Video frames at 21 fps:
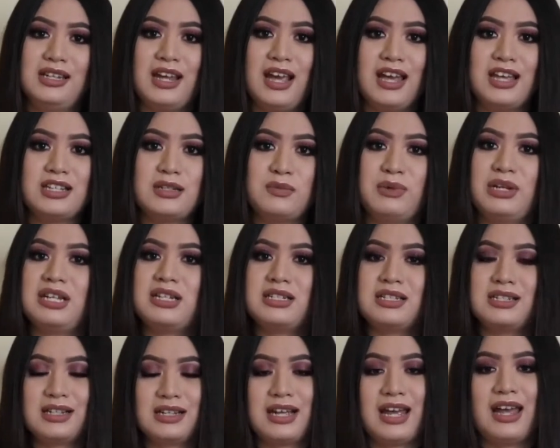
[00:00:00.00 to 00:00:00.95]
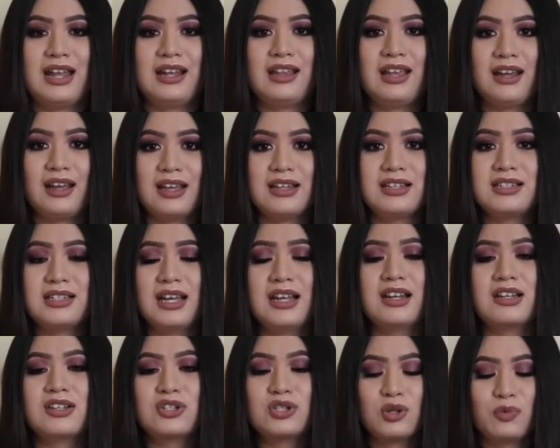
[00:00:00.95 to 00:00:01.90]
Yes, because again, like I said,
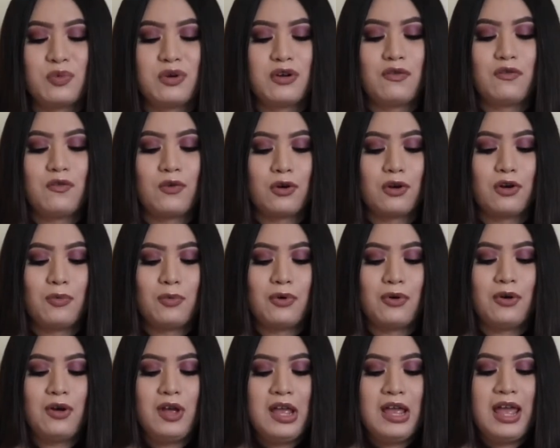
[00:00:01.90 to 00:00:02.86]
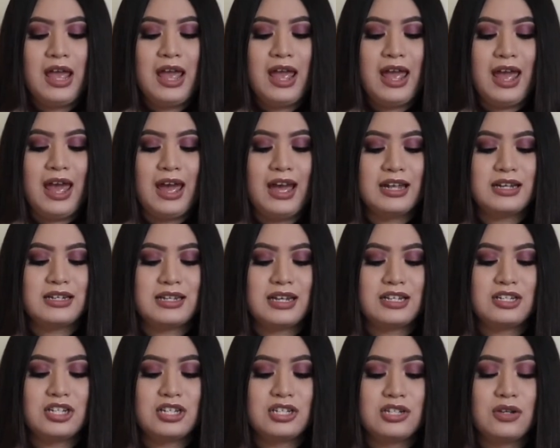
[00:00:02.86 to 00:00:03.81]
it's super affordable and
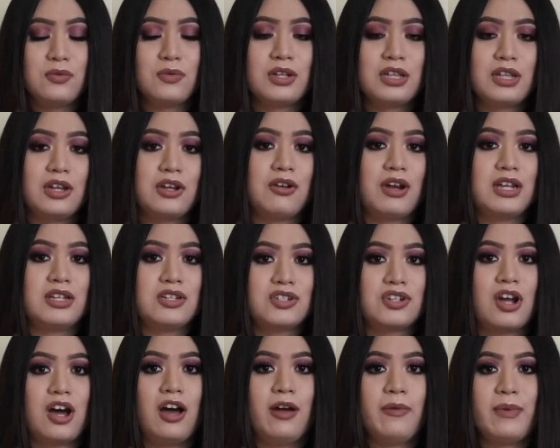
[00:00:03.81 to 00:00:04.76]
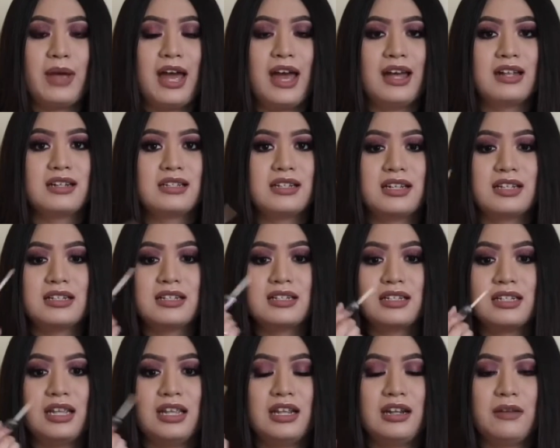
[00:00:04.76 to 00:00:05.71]
it does a really great job at
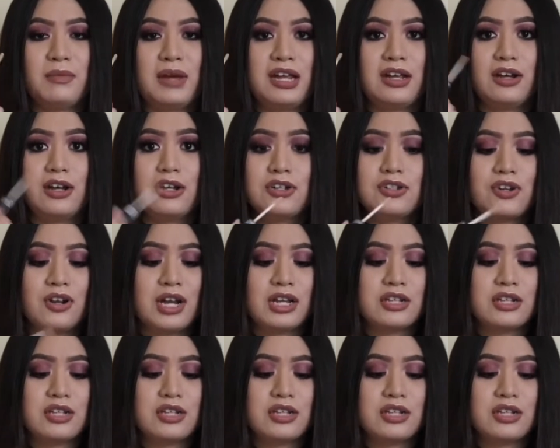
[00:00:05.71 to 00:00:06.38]
concealing my under eye